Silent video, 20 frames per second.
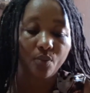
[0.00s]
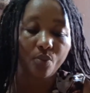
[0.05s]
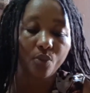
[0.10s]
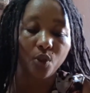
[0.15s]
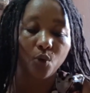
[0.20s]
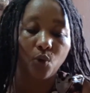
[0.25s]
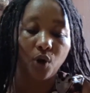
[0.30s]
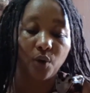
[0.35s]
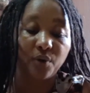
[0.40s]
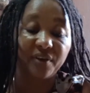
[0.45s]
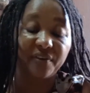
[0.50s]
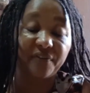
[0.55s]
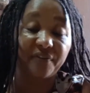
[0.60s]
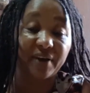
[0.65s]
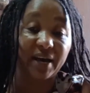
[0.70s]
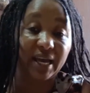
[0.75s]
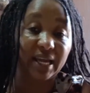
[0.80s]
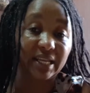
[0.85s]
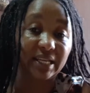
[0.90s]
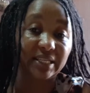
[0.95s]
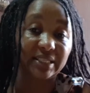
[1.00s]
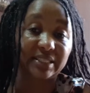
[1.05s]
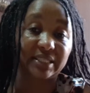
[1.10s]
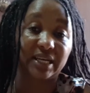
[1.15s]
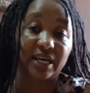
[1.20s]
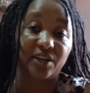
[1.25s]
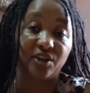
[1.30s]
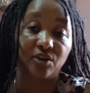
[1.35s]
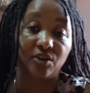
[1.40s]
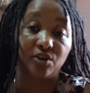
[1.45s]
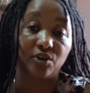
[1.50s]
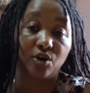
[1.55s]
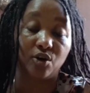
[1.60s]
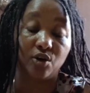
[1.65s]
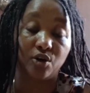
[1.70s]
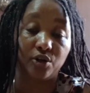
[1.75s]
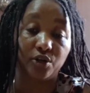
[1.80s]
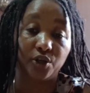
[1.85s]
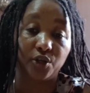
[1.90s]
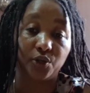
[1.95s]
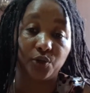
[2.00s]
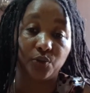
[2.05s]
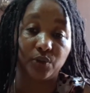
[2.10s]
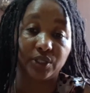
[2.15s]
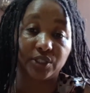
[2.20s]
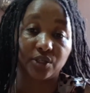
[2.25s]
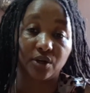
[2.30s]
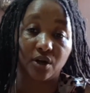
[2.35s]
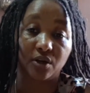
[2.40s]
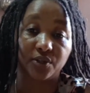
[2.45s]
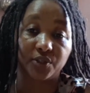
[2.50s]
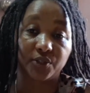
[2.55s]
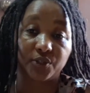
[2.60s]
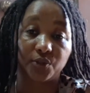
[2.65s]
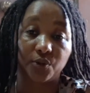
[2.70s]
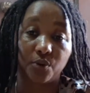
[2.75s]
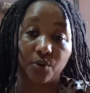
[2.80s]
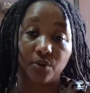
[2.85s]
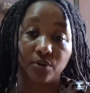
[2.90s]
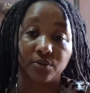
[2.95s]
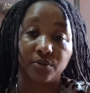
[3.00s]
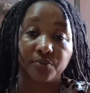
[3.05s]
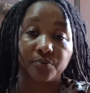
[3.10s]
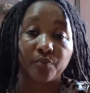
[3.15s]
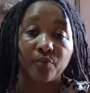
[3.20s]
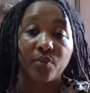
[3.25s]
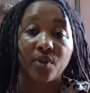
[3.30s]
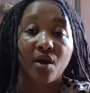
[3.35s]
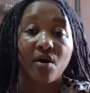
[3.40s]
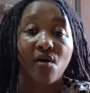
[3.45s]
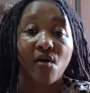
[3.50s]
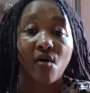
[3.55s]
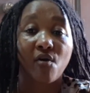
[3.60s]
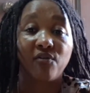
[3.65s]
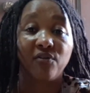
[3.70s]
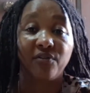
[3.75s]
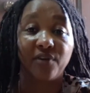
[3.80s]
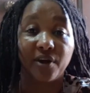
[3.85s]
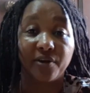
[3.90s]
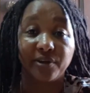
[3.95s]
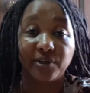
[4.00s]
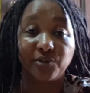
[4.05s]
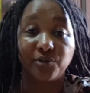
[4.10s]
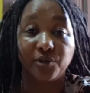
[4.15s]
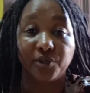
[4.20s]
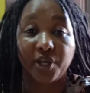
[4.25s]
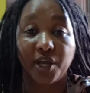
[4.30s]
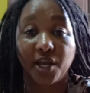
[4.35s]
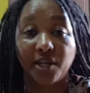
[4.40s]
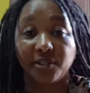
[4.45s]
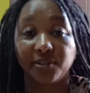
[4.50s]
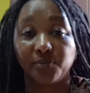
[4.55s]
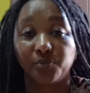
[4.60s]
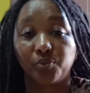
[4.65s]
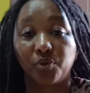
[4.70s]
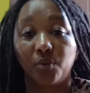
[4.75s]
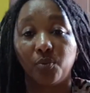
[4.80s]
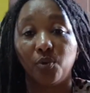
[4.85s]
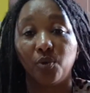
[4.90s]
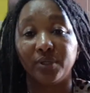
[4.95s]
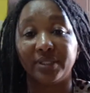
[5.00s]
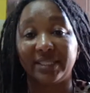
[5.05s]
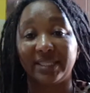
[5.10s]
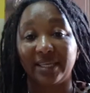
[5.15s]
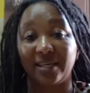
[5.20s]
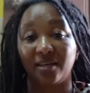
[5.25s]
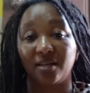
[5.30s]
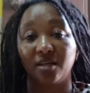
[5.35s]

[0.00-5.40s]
What we find is that the honeydew is also very good in promoting